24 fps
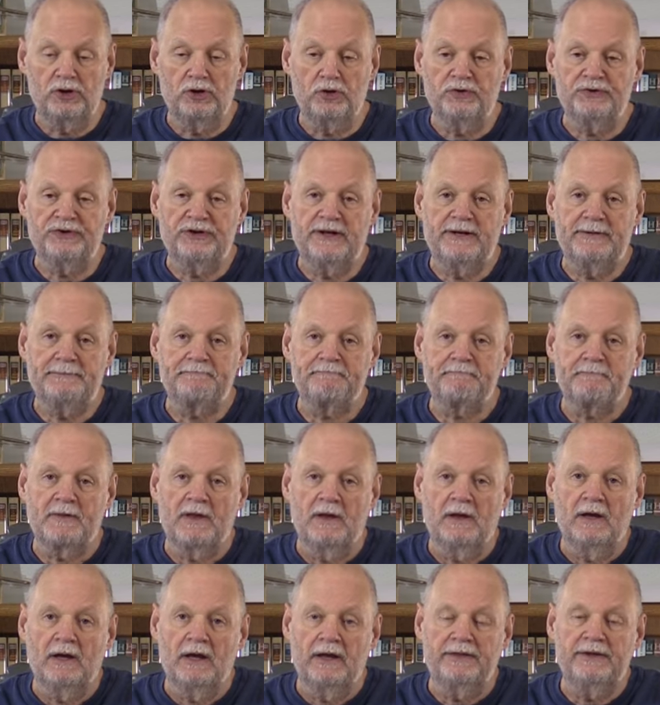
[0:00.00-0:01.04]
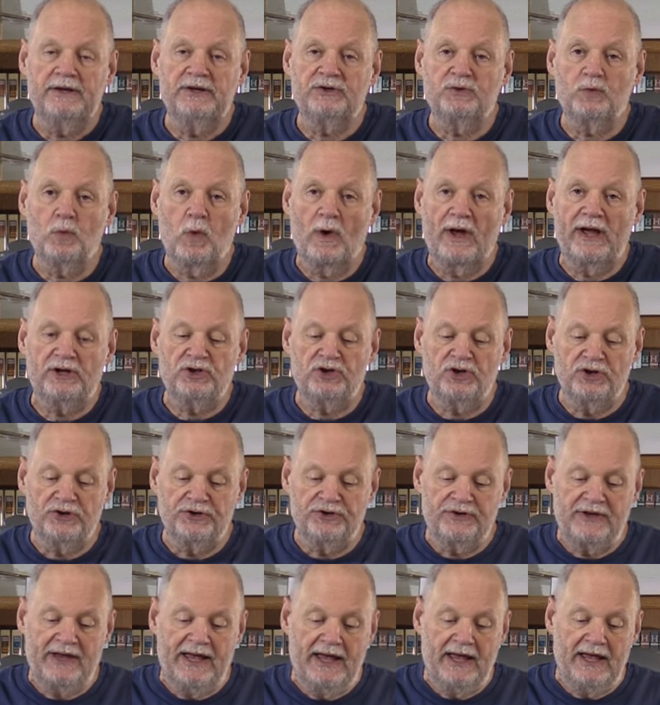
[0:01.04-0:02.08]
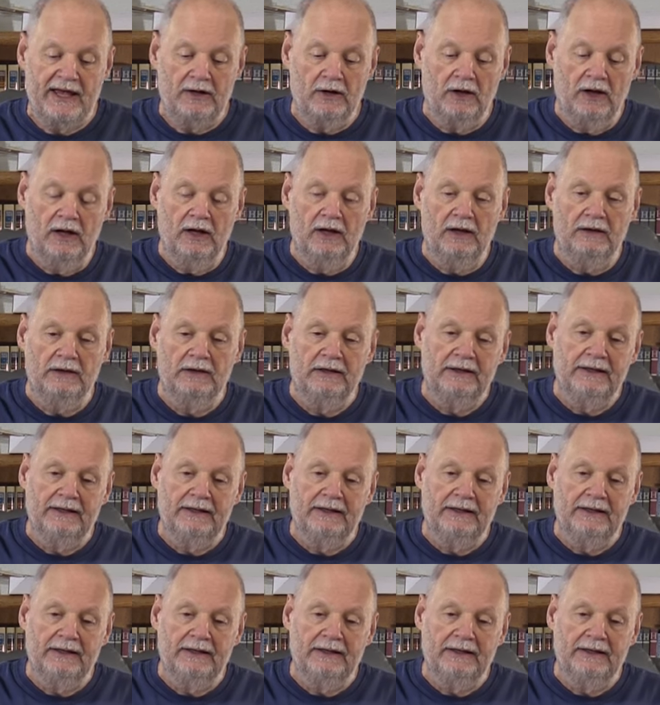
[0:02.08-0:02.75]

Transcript: using these wedges that uh,